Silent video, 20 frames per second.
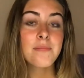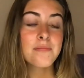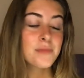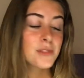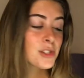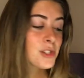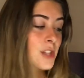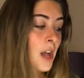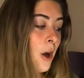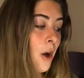
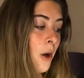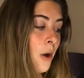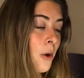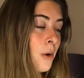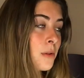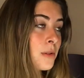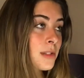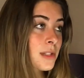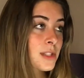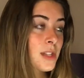
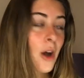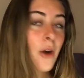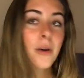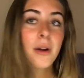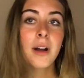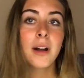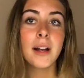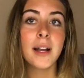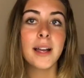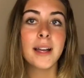So
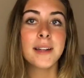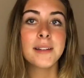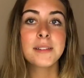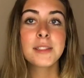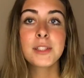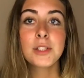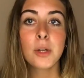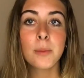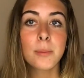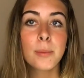good.
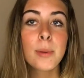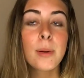You'll